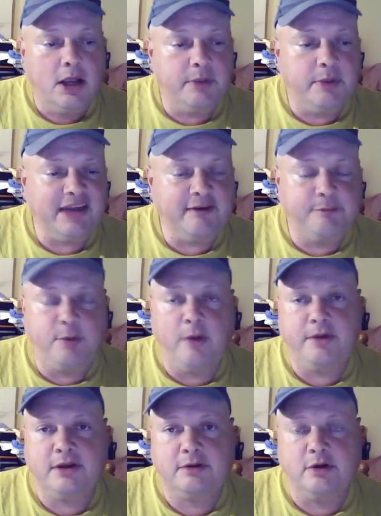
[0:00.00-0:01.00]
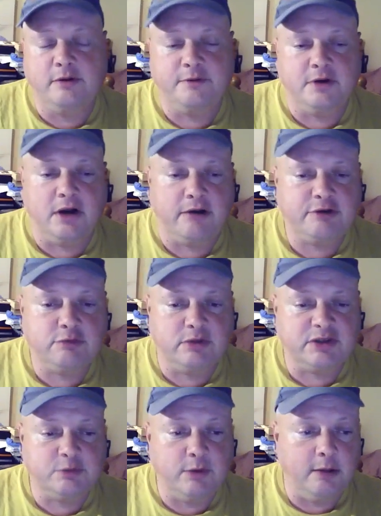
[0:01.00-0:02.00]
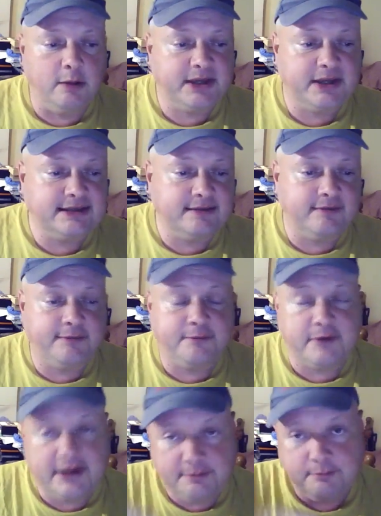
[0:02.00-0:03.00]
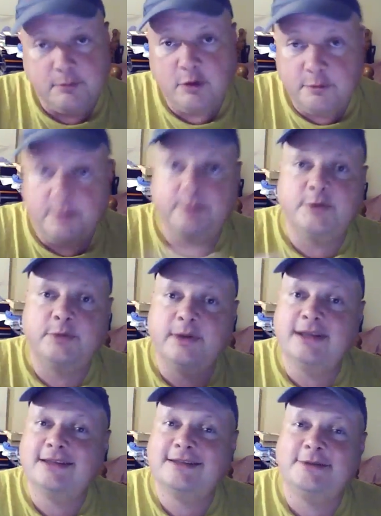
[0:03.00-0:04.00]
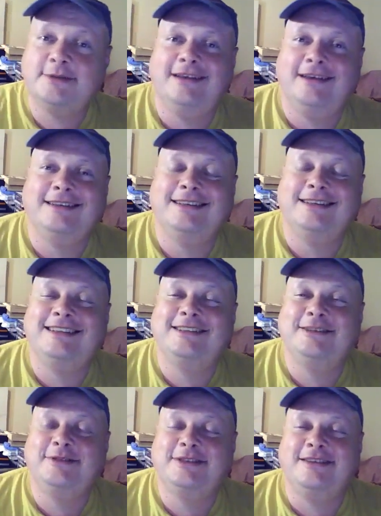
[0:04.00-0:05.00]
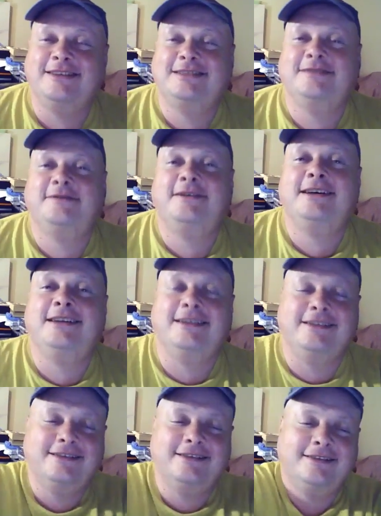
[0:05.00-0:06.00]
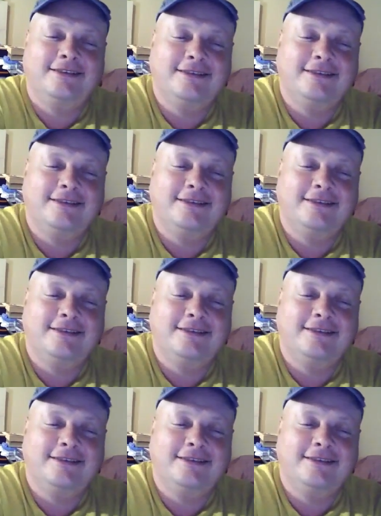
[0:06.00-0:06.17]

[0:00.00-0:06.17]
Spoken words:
But they never bothered going for an Irish one as well because of the free movement between the two sides of Ireland.